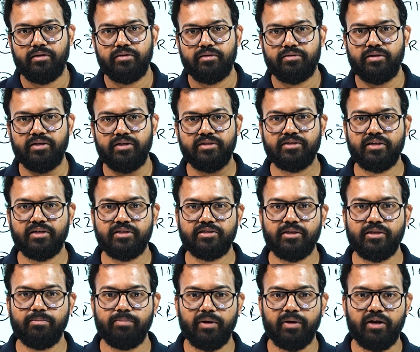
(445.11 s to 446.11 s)
The reason is
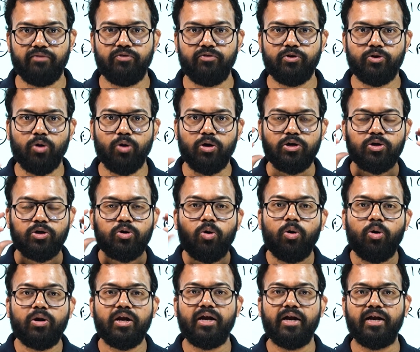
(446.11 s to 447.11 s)
simple. If you don't
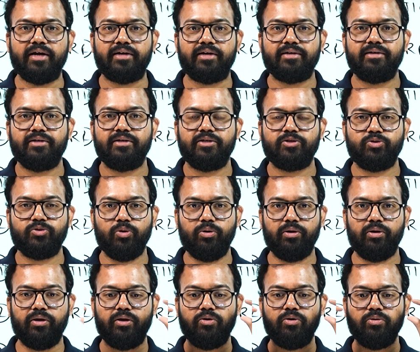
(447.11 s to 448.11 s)
correlate,
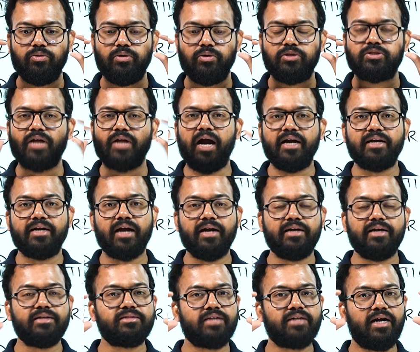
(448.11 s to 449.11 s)
so you start
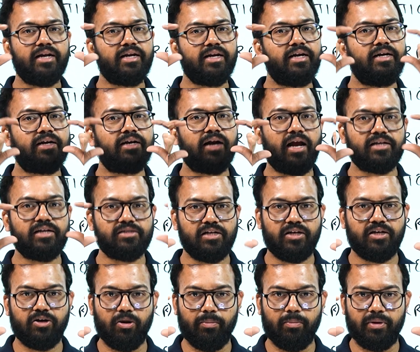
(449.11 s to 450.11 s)
understanding international
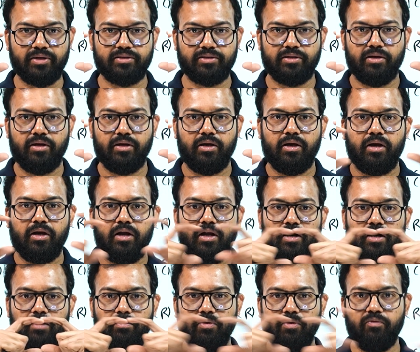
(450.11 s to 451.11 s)
economics.
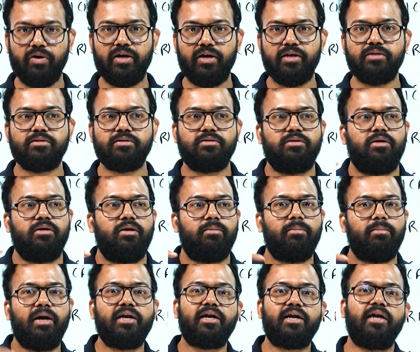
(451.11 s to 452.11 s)
Number one is
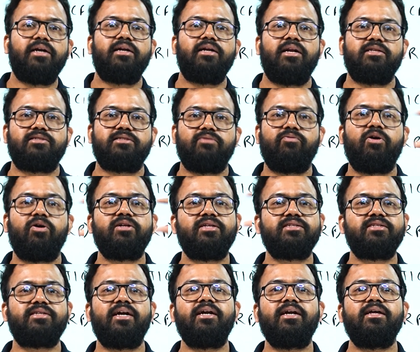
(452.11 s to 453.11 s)
mercantilism. What they
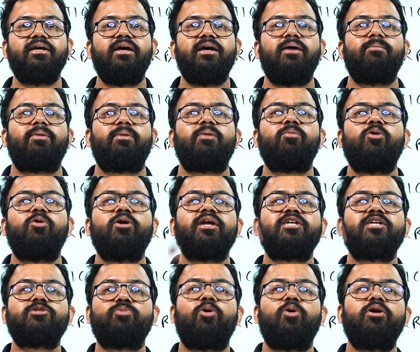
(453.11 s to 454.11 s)
said, promote
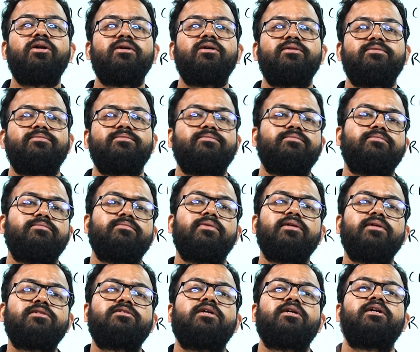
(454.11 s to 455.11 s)
export,
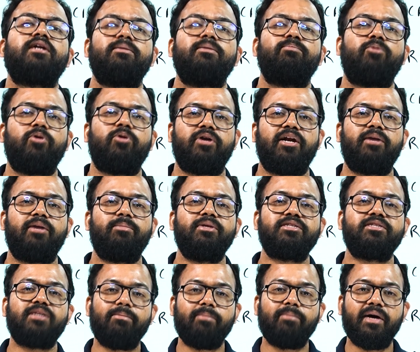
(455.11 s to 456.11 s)
restrict import. It
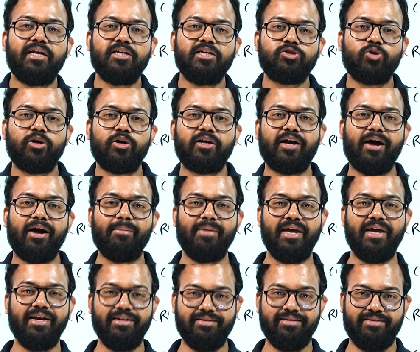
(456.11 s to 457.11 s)
means the money should come
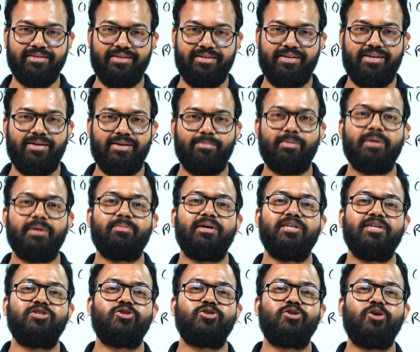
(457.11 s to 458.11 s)
in but
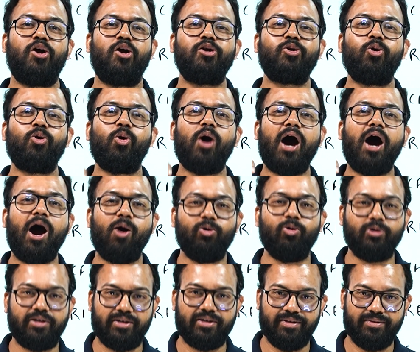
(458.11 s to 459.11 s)
money should not go
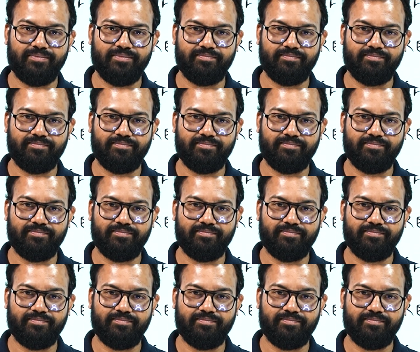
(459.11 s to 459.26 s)
out.